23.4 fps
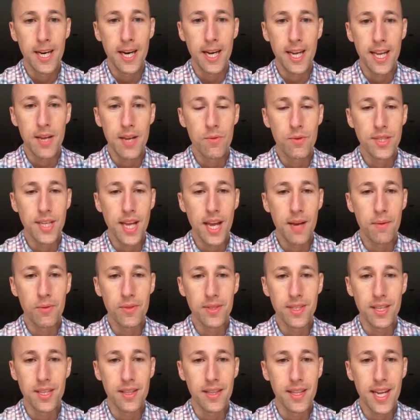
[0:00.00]
he was able
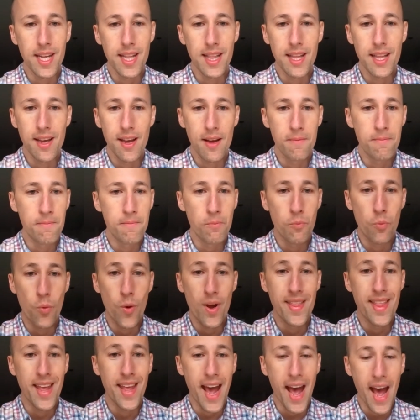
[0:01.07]
to lead them
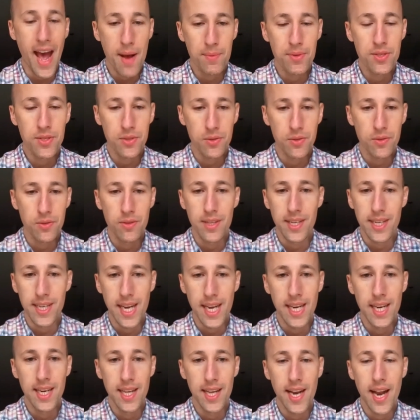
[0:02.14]
when they absolutely
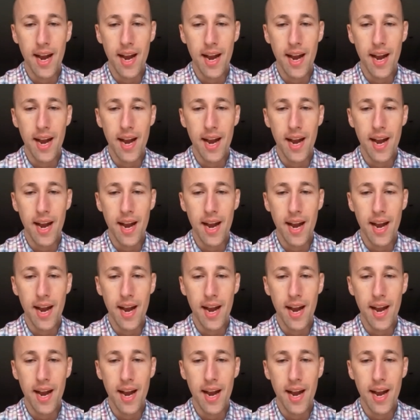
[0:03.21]
needed it,